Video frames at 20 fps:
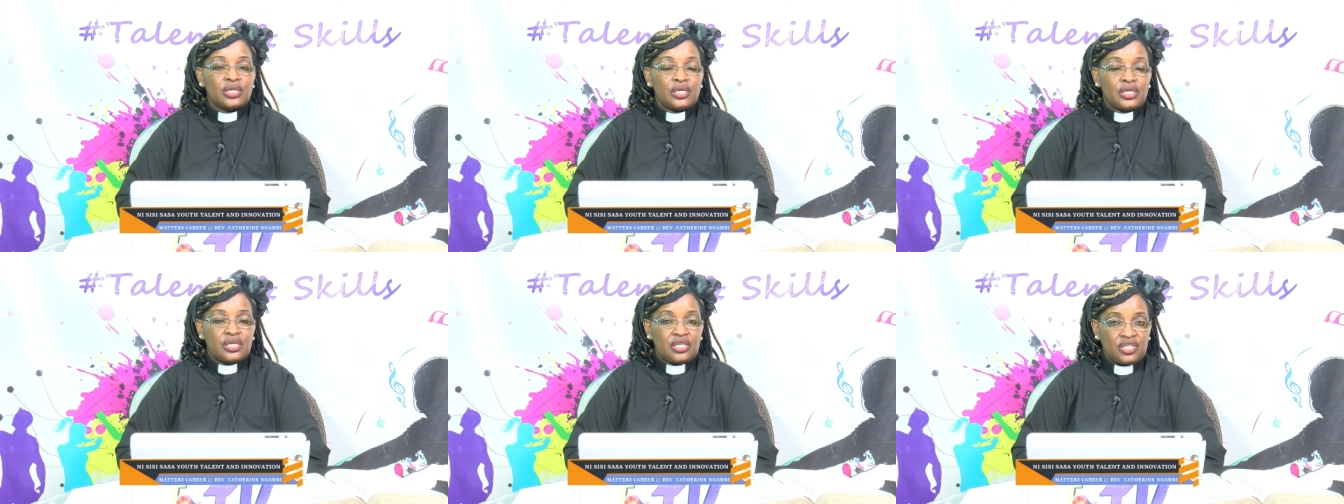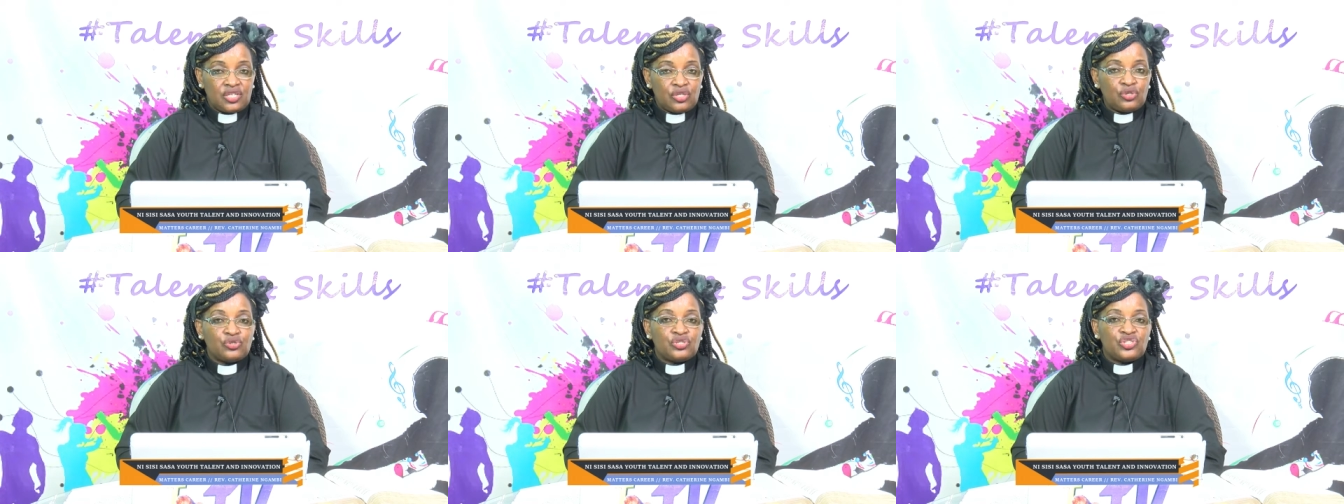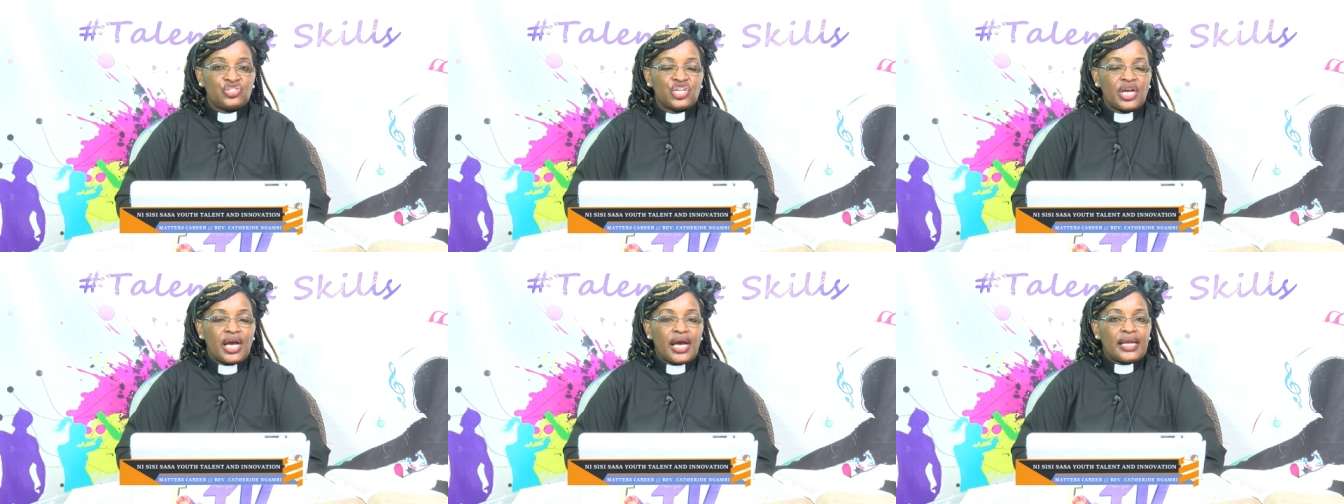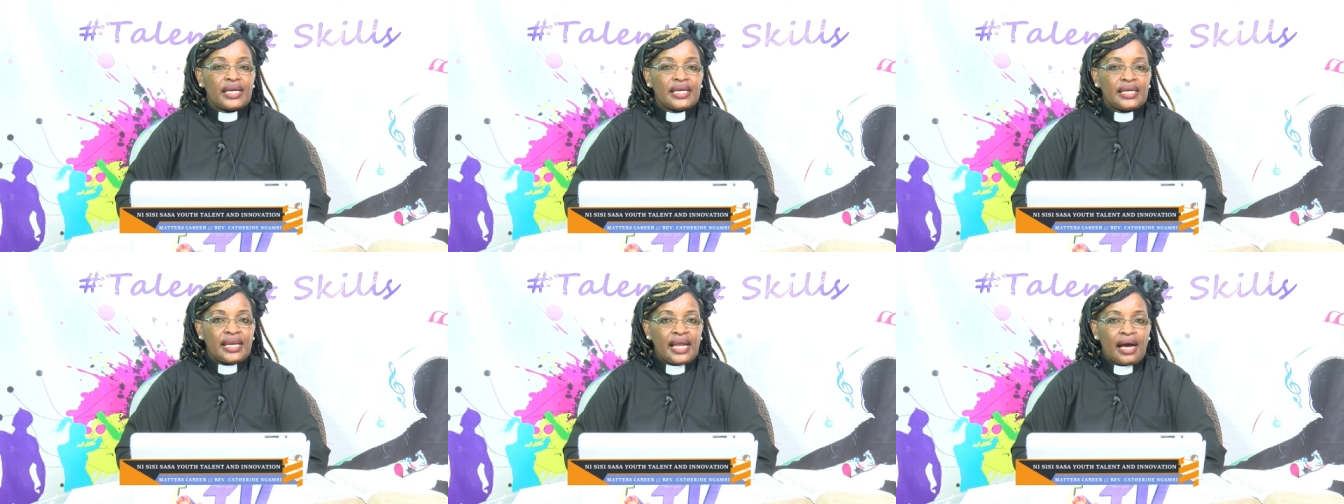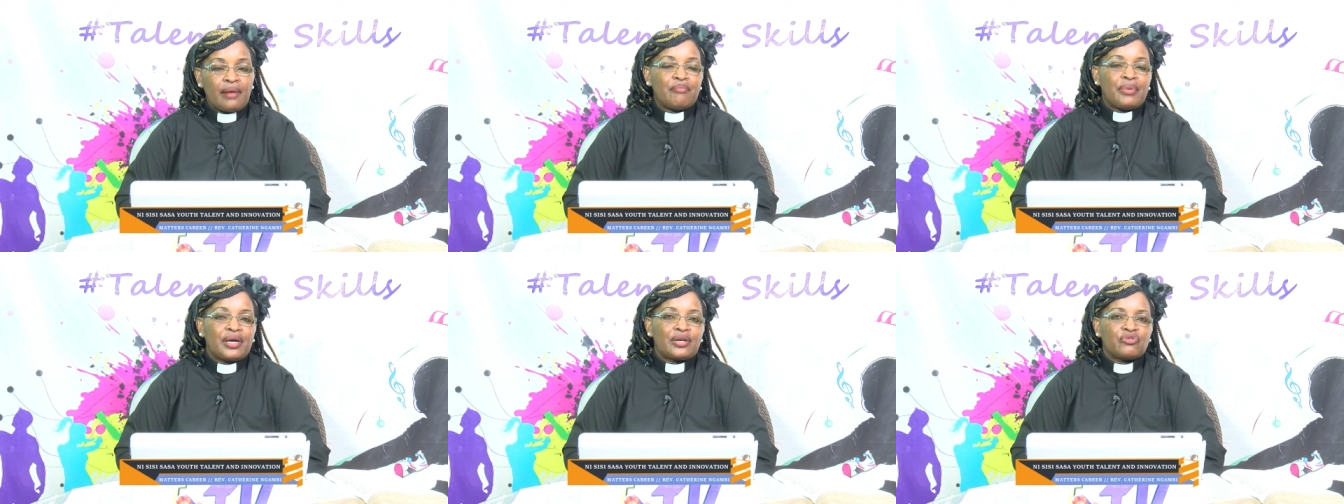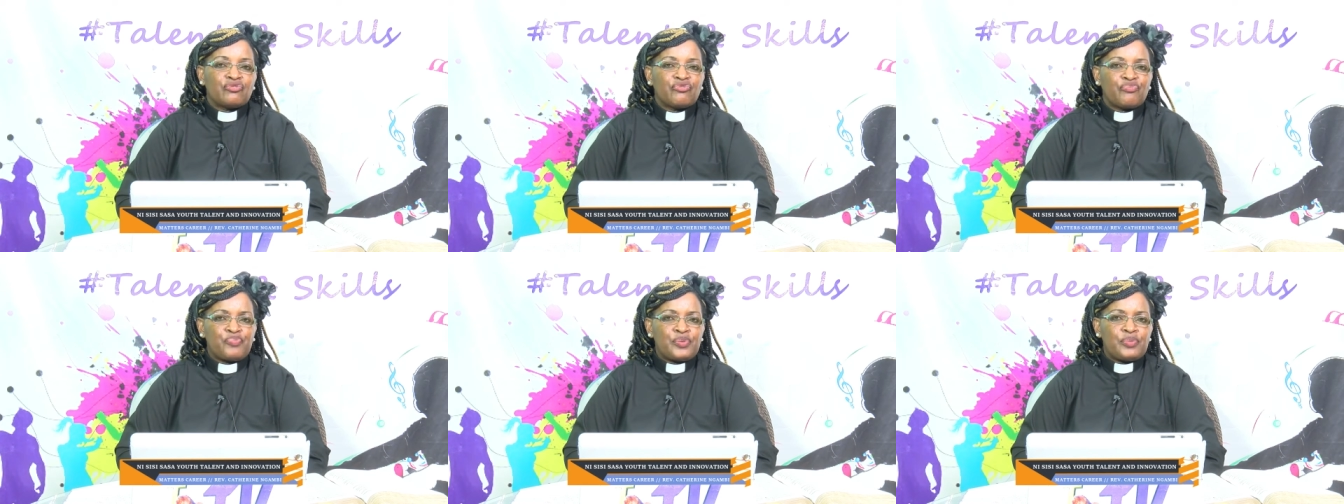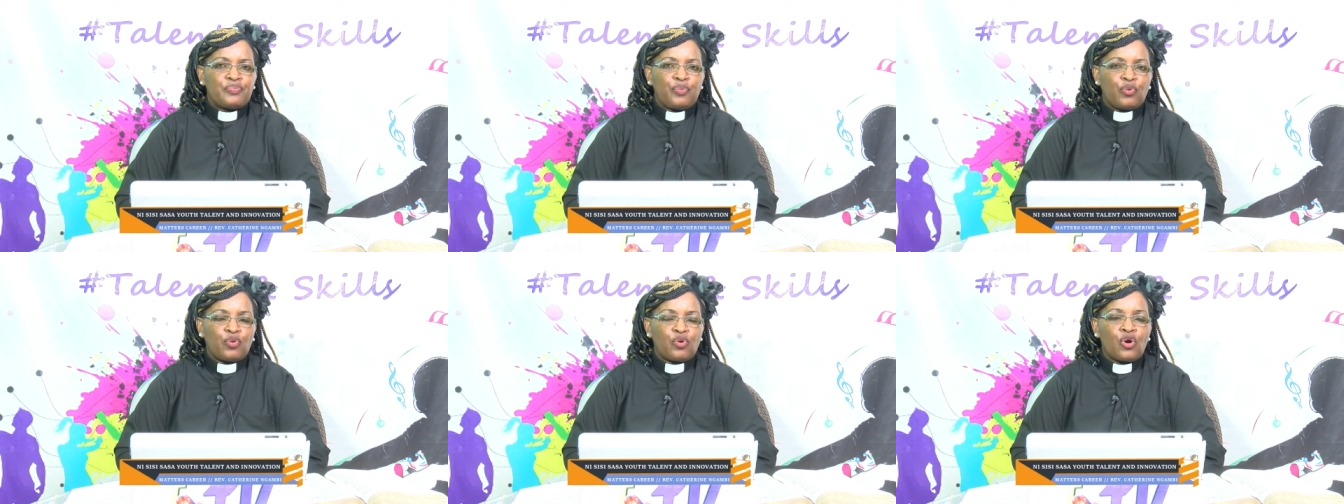huge number of
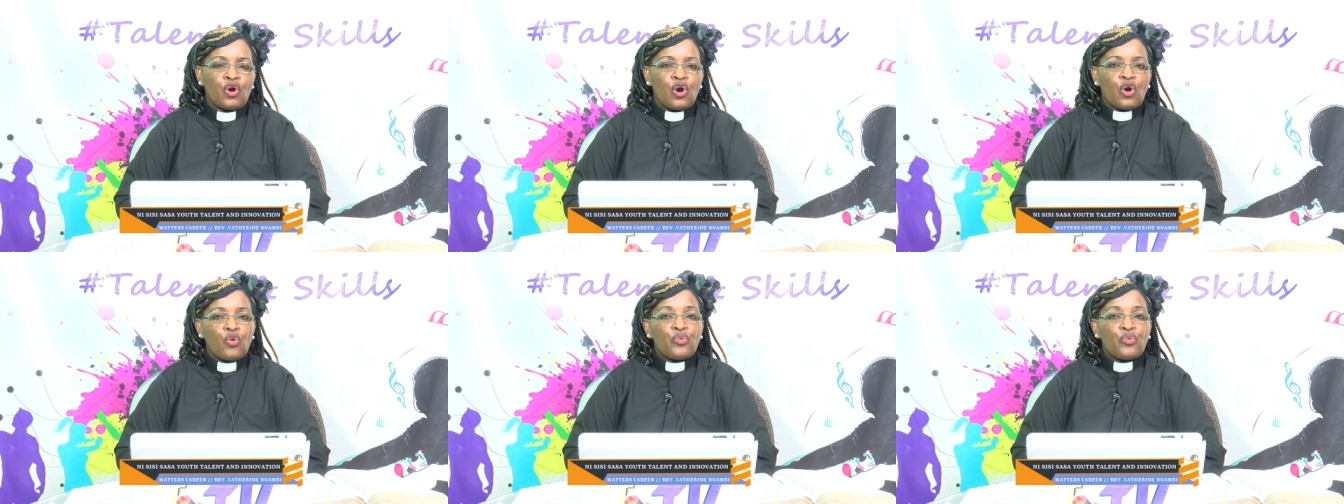people,